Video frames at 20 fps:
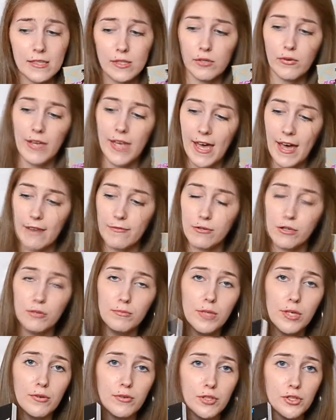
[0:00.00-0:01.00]
So I have
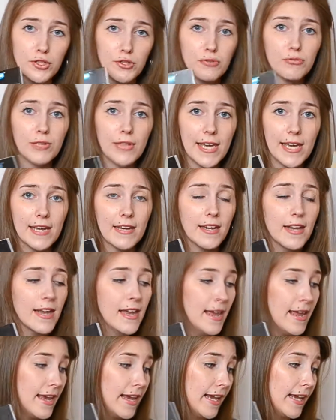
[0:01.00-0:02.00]
Romeo and Juliet
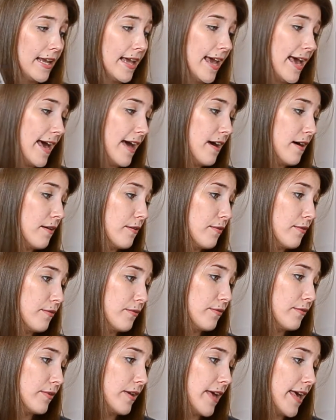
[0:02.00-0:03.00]
and I
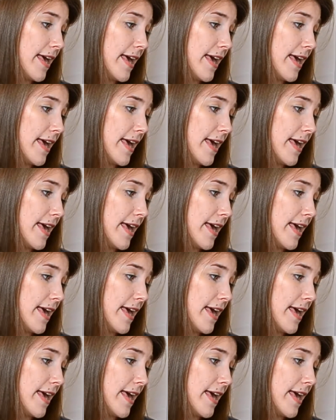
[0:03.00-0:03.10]
have